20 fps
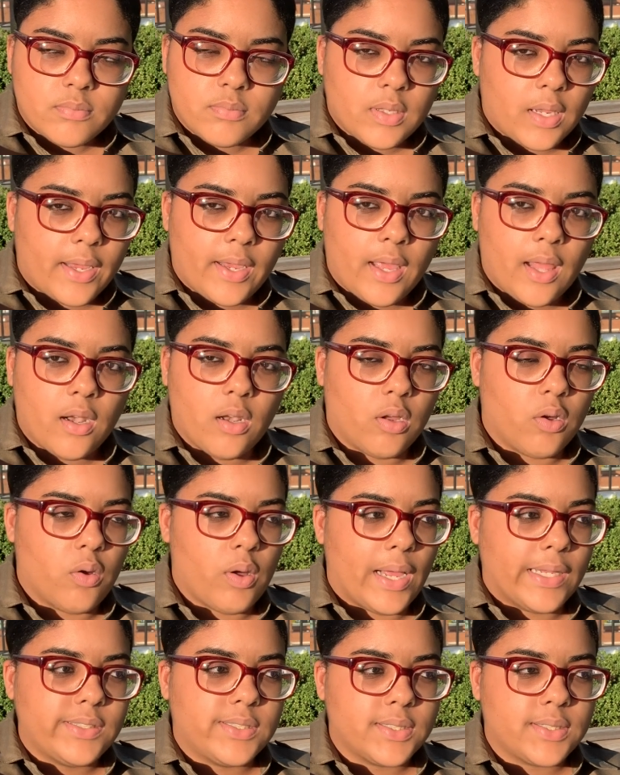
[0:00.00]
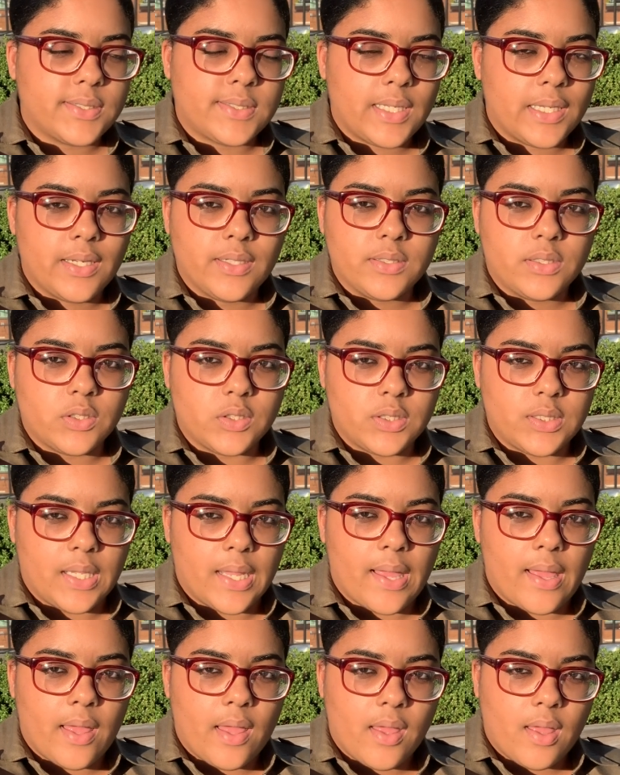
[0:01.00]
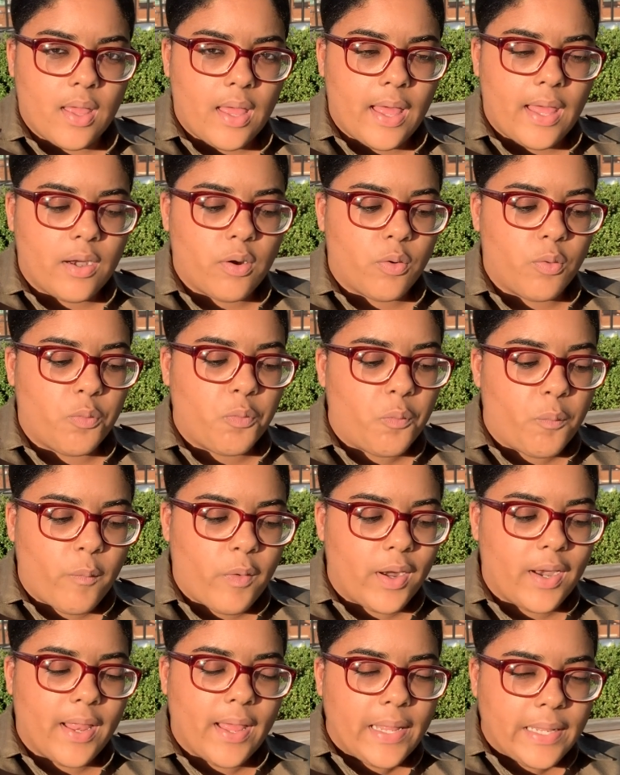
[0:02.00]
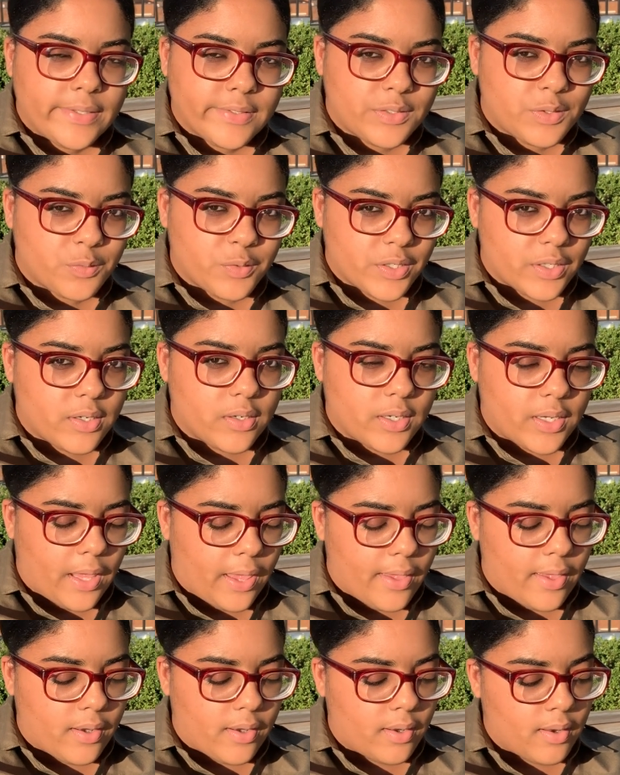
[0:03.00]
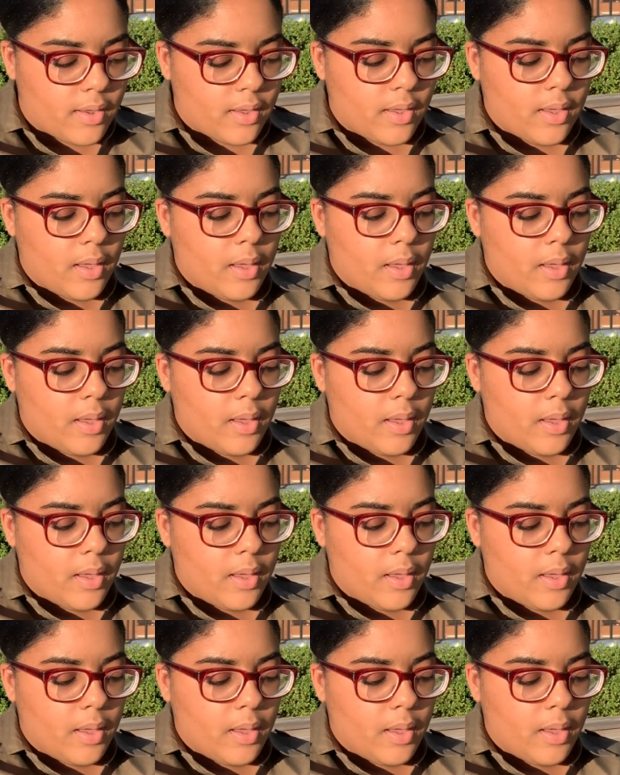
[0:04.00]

hello, I just answered that. I don't want to answer it again.